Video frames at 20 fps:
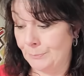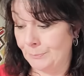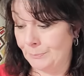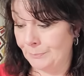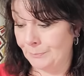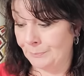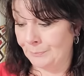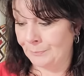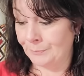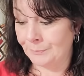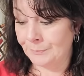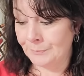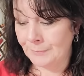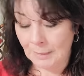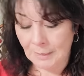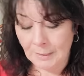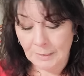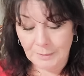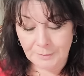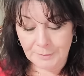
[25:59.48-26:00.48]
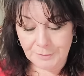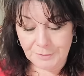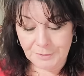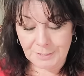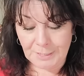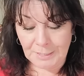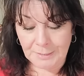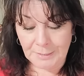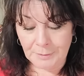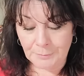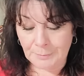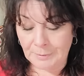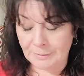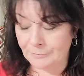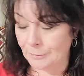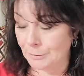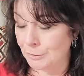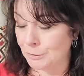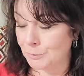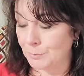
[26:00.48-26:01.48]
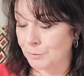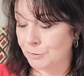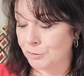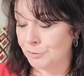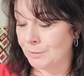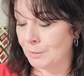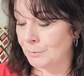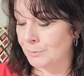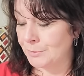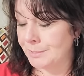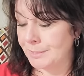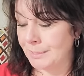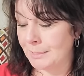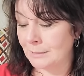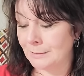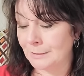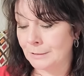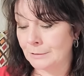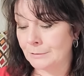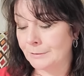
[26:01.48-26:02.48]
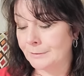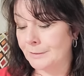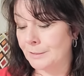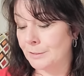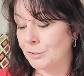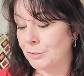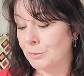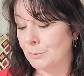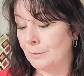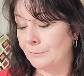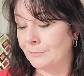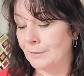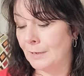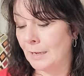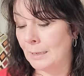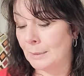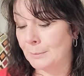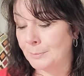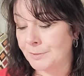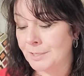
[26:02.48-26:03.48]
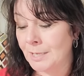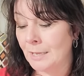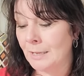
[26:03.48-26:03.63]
Mm-hmm. The Sun in reverse, which you don't see clearly, the Two of Cups.